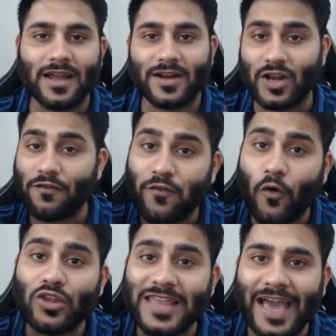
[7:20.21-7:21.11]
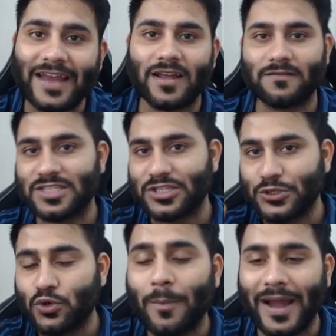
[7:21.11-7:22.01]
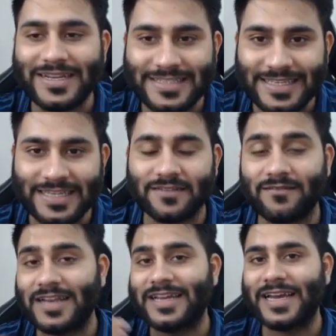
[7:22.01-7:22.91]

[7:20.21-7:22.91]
Now, fourth error which you might see while